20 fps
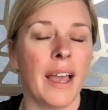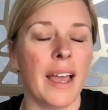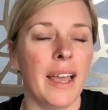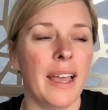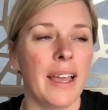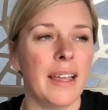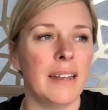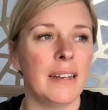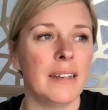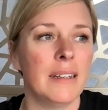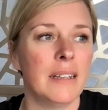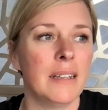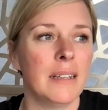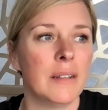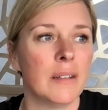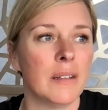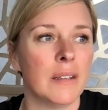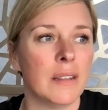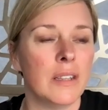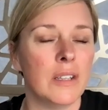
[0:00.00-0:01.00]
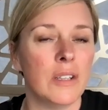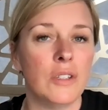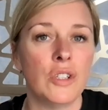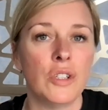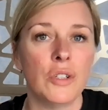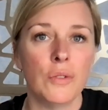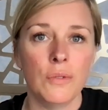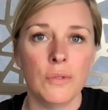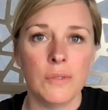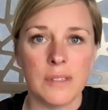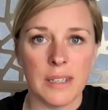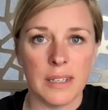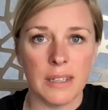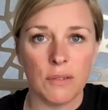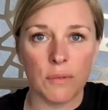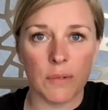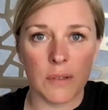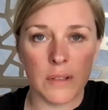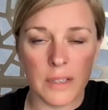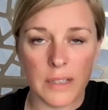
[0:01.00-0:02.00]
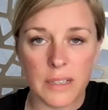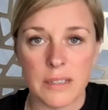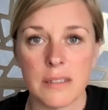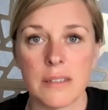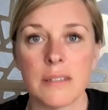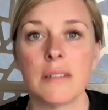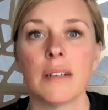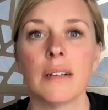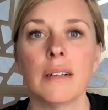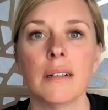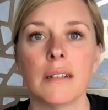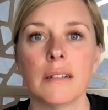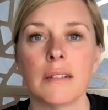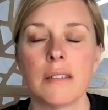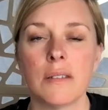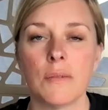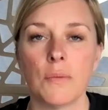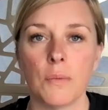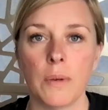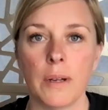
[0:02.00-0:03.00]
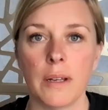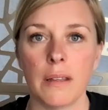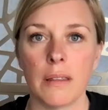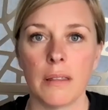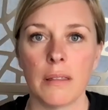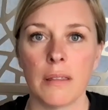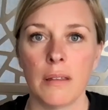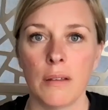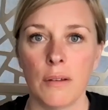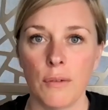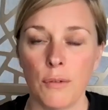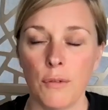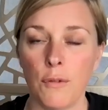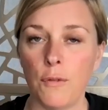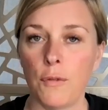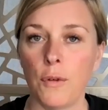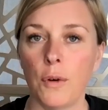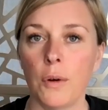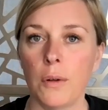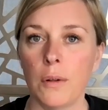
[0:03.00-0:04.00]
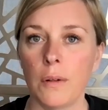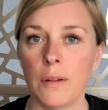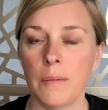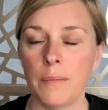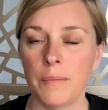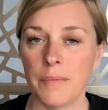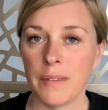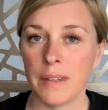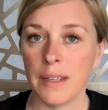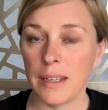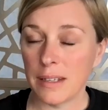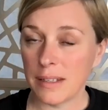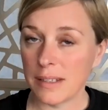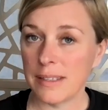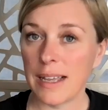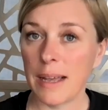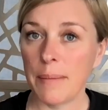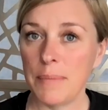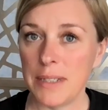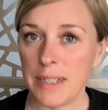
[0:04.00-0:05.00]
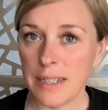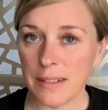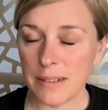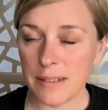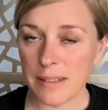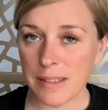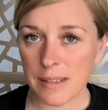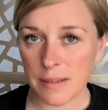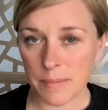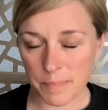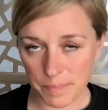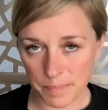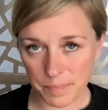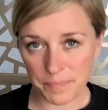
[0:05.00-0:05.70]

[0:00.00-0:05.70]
And the choosing really starts with full acceptance.